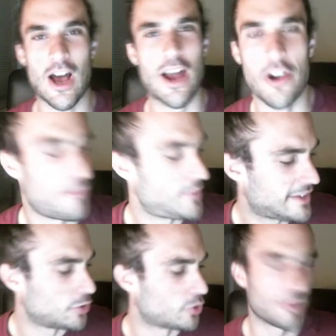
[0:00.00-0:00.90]
I don't know.
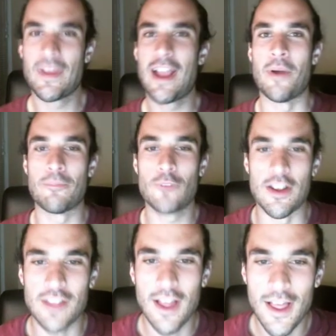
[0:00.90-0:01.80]
It's all good. Anyway,
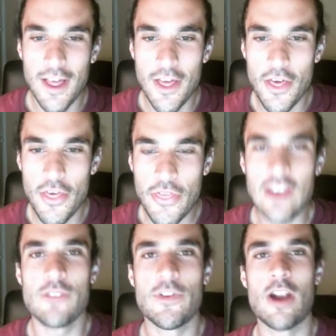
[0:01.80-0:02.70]
guys,
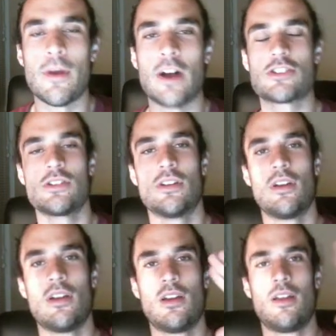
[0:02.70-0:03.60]
thank you very much.
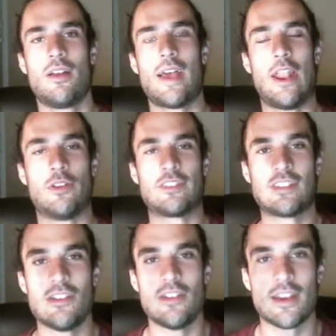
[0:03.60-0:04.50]
And I'll
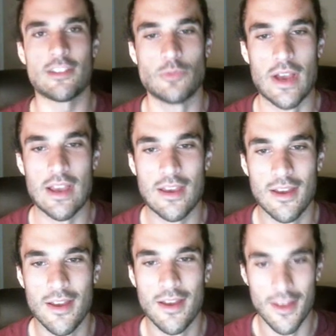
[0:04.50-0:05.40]
see you next week.
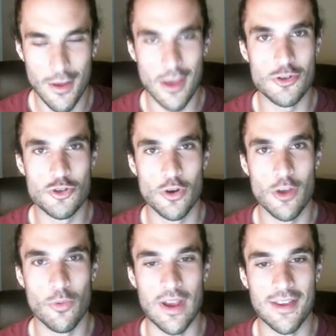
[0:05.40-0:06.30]
Enjoy
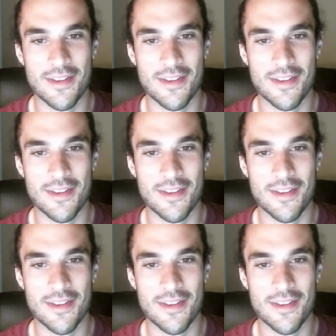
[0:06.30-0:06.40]
your week.